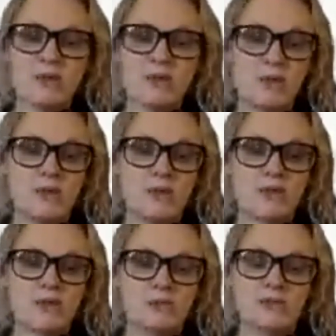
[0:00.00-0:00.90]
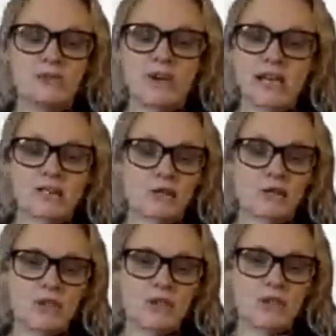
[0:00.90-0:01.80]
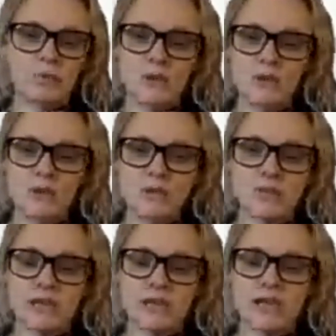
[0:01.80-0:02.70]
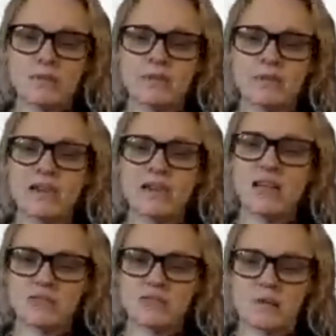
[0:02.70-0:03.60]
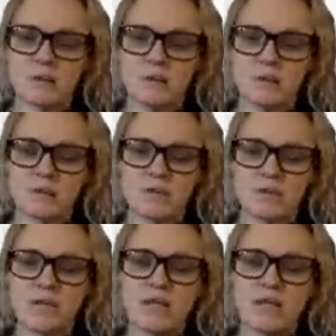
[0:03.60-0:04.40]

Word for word: We could create social bubbles um, and classroom bubbles.